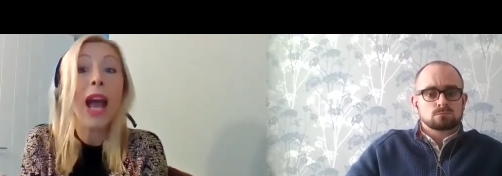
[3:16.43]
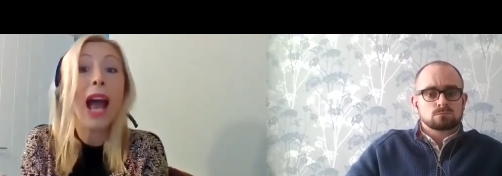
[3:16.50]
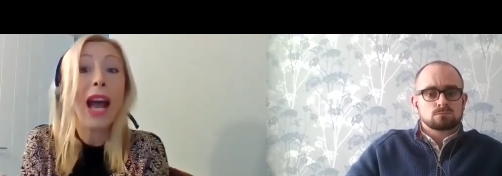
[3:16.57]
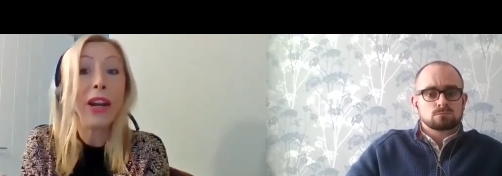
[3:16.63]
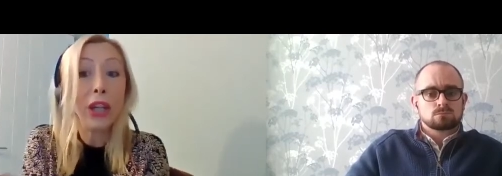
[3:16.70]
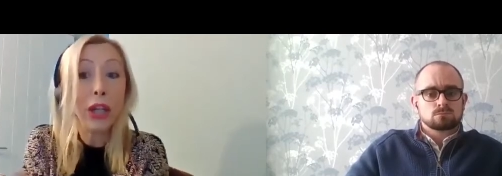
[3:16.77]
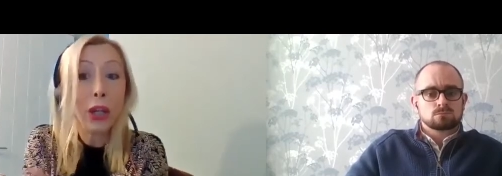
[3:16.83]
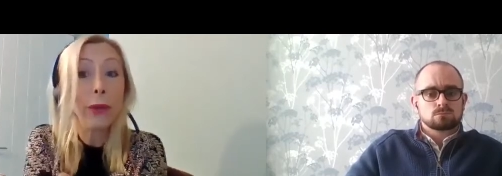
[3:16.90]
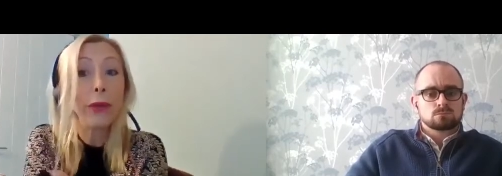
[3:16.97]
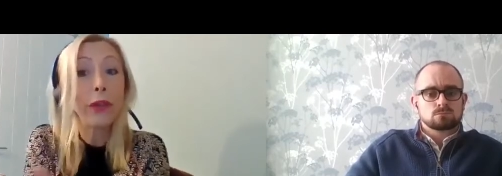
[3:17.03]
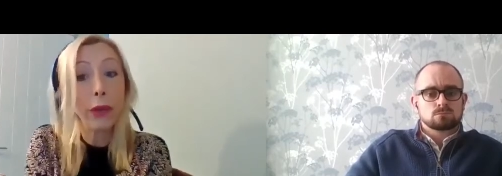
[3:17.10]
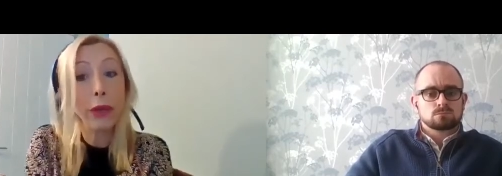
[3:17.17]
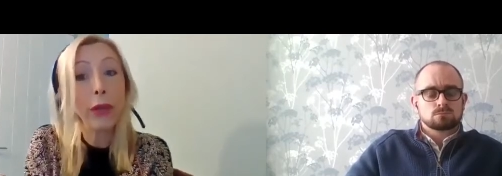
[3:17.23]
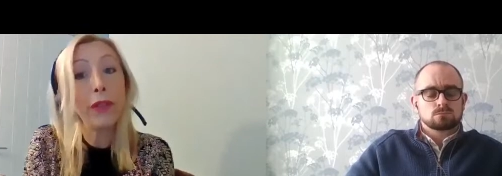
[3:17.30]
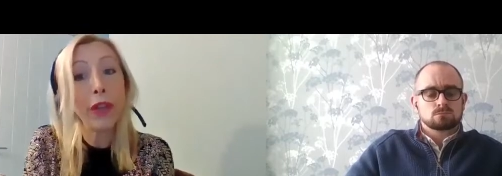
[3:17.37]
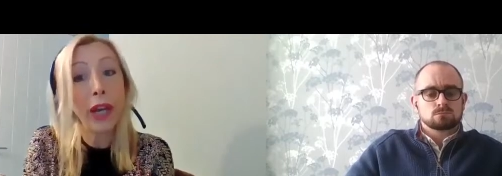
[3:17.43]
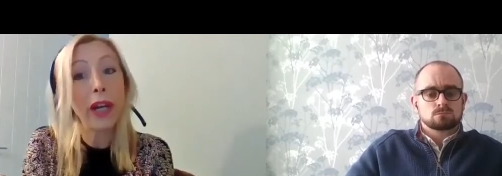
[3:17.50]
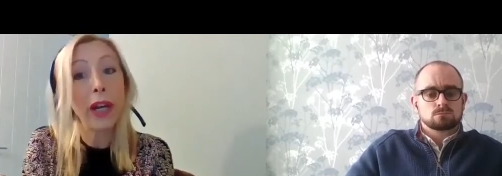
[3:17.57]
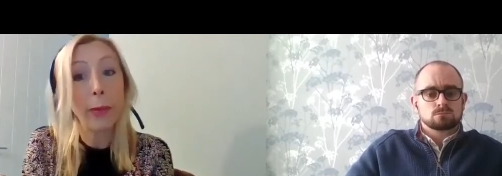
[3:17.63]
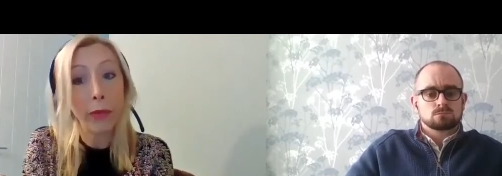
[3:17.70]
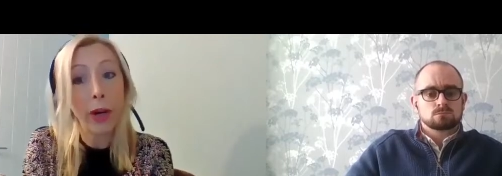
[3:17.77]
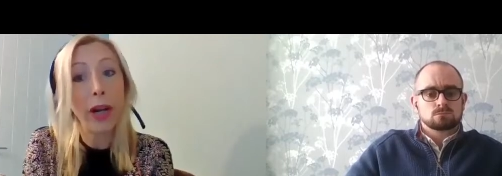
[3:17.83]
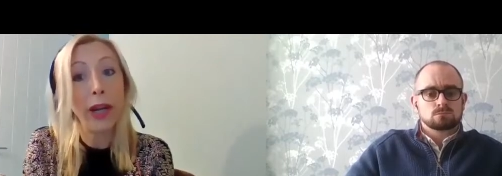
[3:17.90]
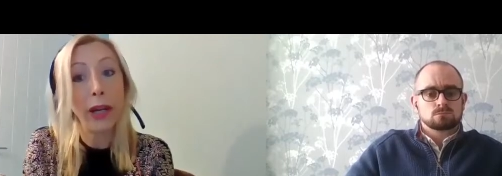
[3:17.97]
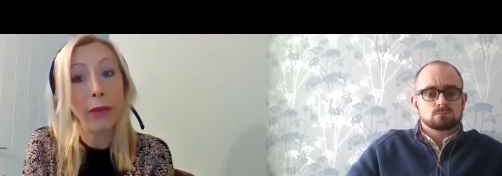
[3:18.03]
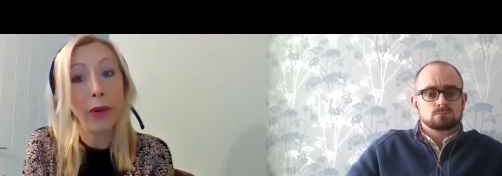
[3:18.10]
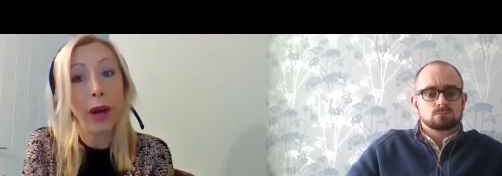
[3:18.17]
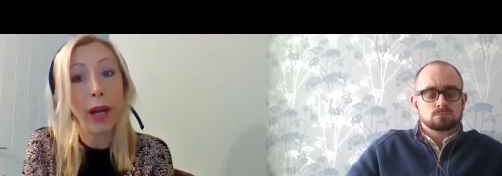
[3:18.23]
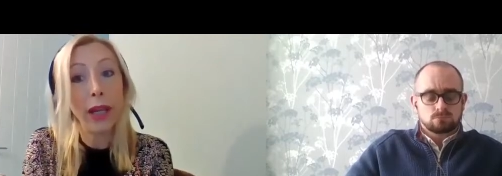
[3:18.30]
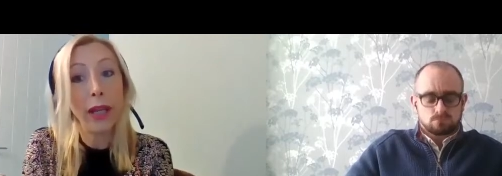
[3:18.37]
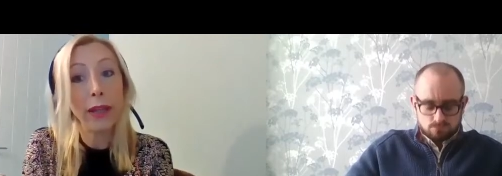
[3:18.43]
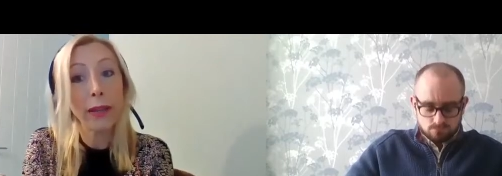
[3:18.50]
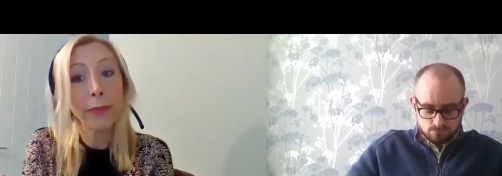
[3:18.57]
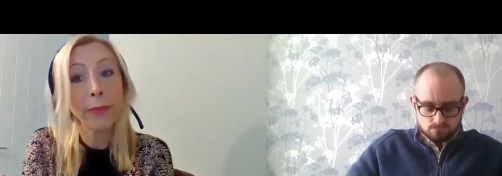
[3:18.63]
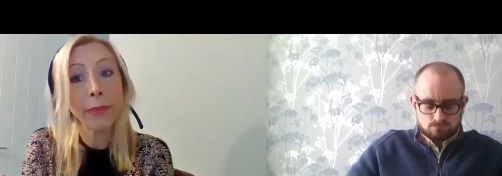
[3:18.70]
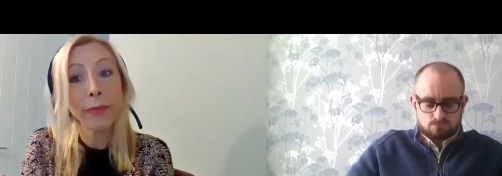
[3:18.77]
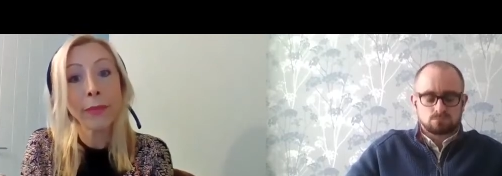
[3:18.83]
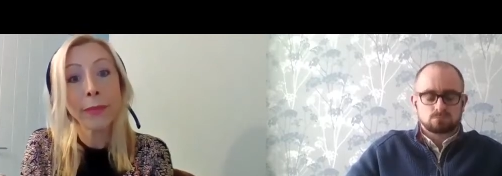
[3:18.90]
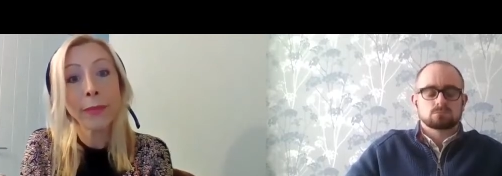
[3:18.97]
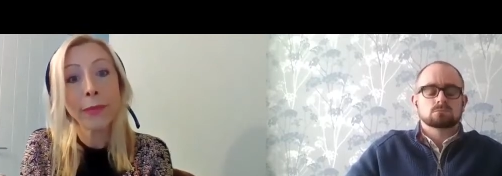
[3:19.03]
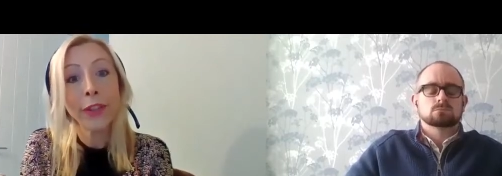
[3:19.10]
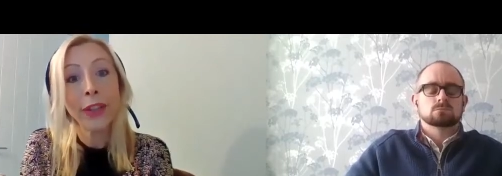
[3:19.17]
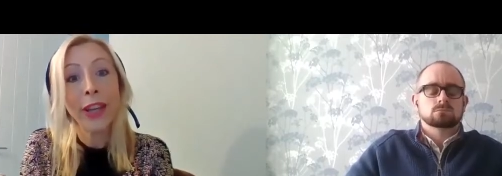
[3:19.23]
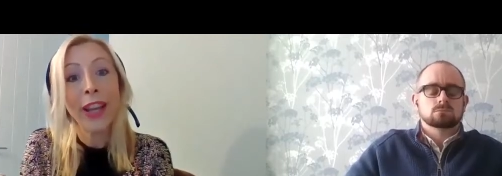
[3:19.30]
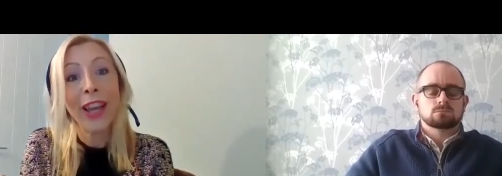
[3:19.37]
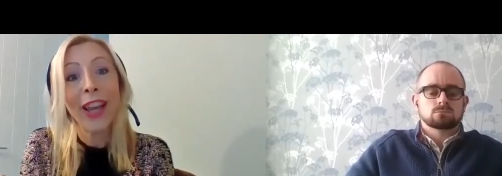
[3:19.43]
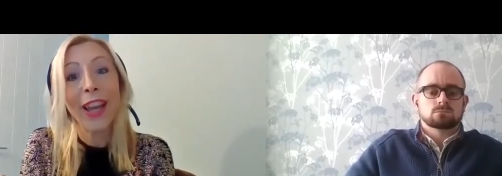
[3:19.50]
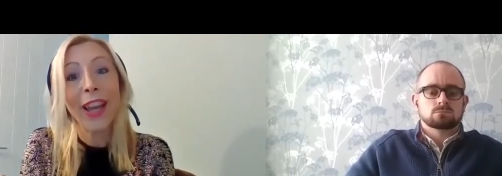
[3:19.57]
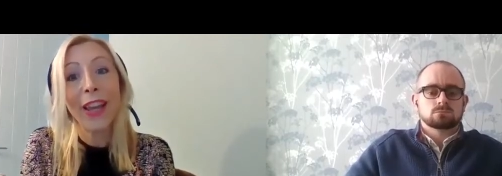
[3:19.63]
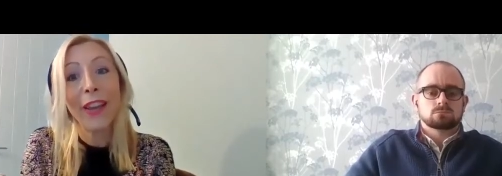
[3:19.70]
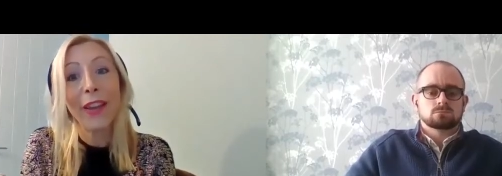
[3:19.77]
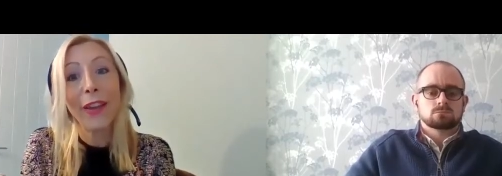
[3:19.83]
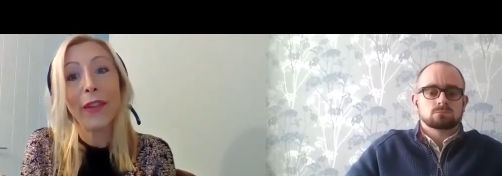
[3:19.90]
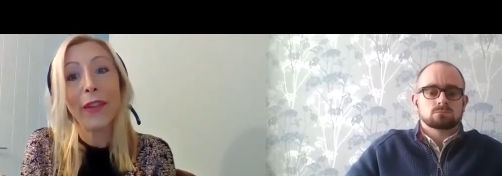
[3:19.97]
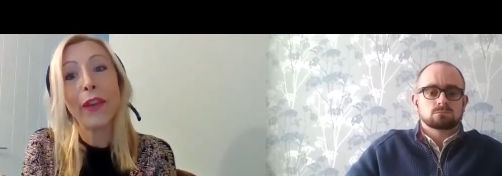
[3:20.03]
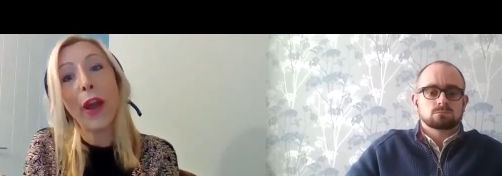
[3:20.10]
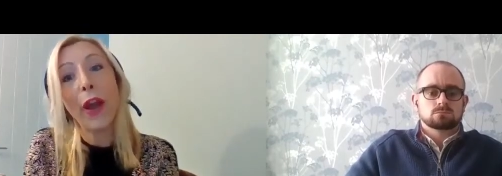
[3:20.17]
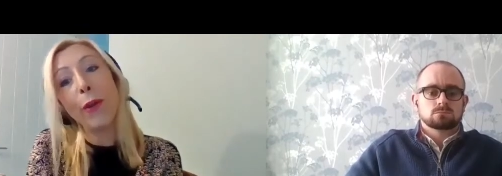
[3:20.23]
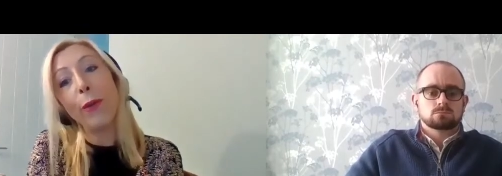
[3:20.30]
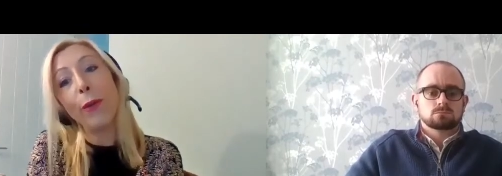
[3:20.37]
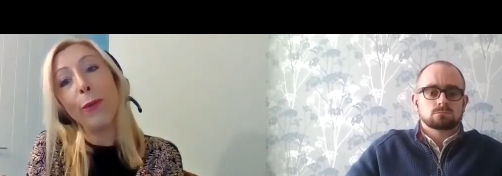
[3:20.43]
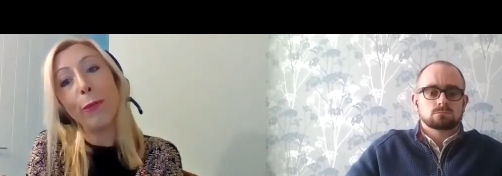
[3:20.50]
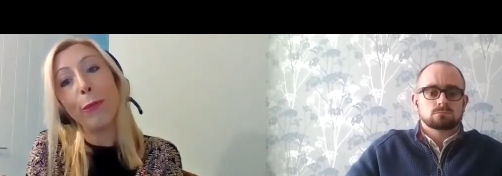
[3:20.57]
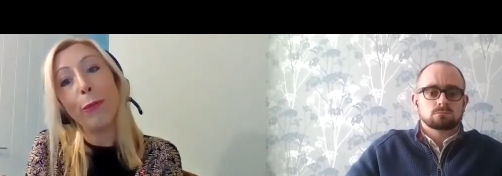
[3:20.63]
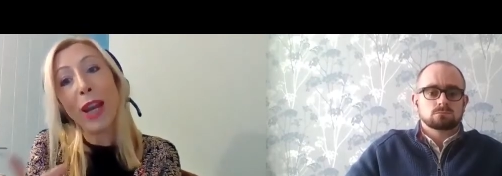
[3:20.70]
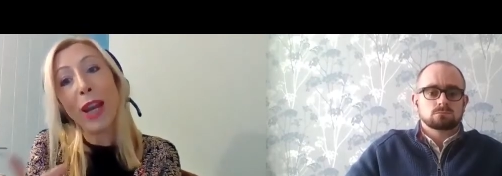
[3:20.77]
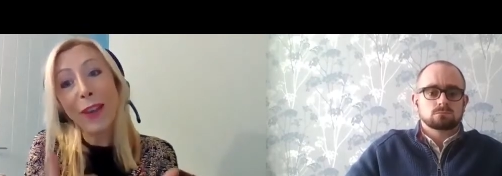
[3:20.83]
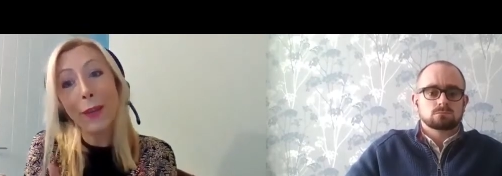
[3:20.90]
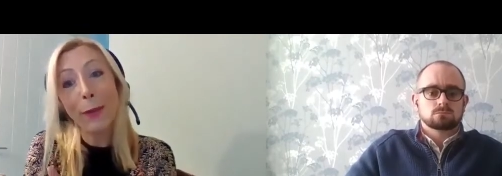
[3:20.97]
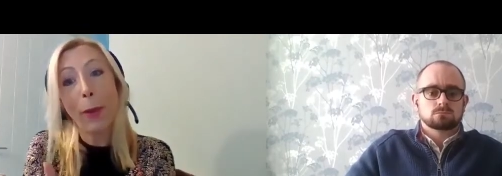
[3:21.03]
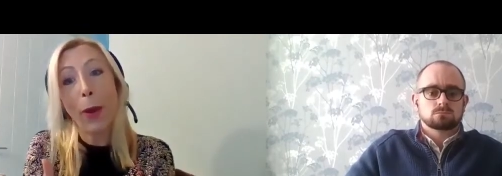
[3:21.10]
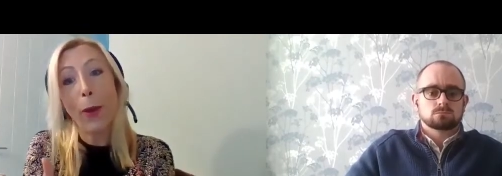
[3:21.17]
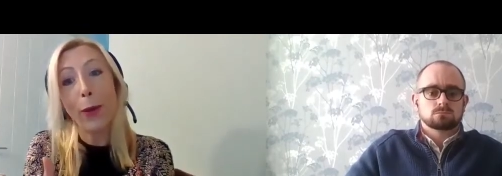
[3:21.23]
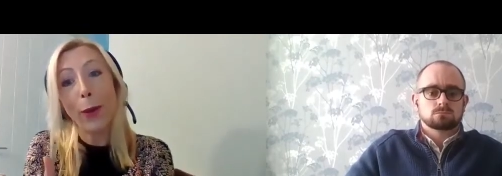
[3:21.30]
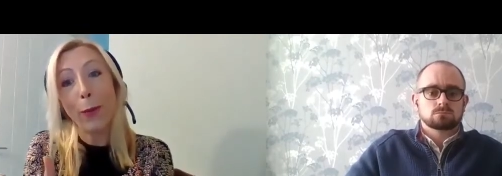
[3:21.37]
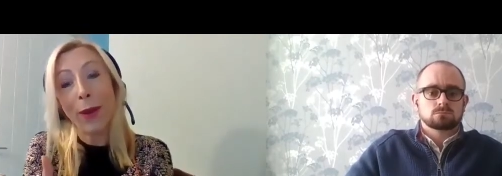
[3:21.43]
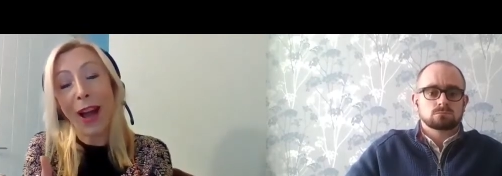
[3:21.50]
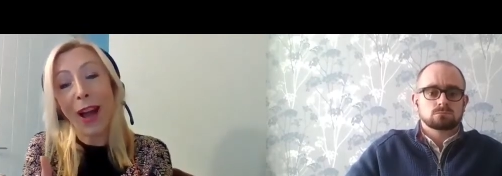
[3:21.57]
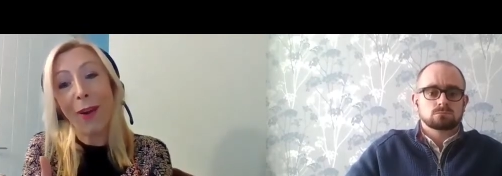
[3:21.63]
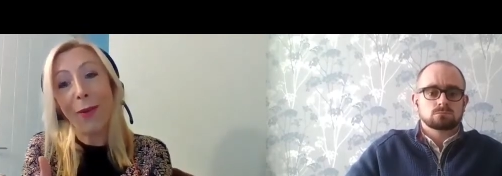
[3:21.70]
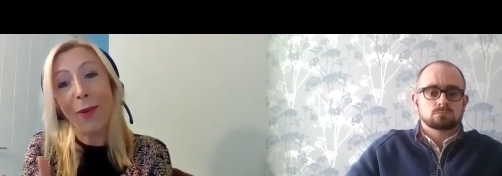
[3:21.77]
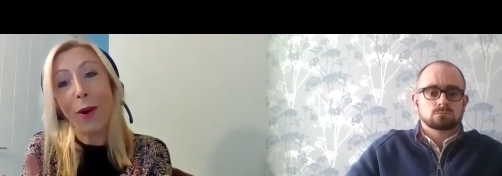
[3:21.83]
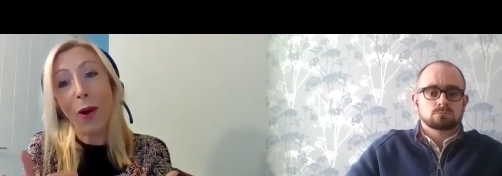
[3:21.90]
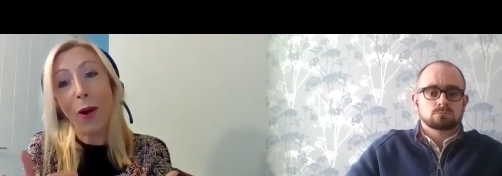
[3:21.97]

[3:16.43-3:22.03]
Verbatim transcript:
Speaker 1: and you so you've taken up running right mm-hmm. so we spoke about